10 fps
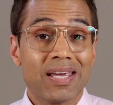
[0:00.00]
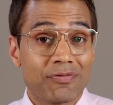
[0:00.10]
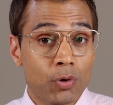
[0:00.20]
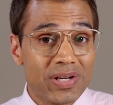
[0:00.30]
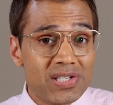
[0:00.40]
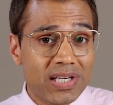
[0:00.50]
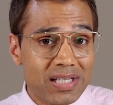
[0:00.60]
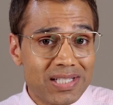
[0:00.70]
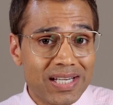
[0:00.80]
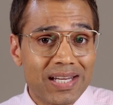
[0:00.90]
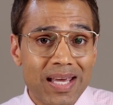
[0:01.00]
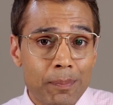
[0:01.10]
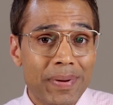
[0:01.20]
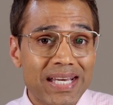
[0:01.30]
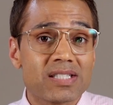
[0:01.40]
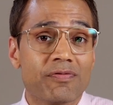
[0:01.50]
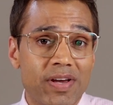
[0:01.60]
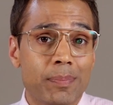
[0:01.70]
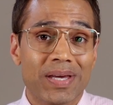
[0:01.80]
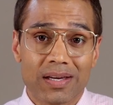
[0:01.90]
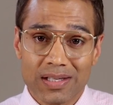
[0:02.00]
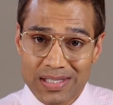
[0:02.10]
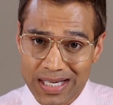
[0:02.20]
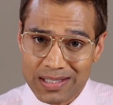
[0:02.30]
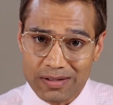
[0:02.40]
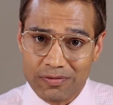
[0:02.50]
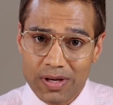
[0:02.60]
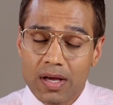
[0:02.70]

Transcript: If there is nicotine, it makes vaping addictive.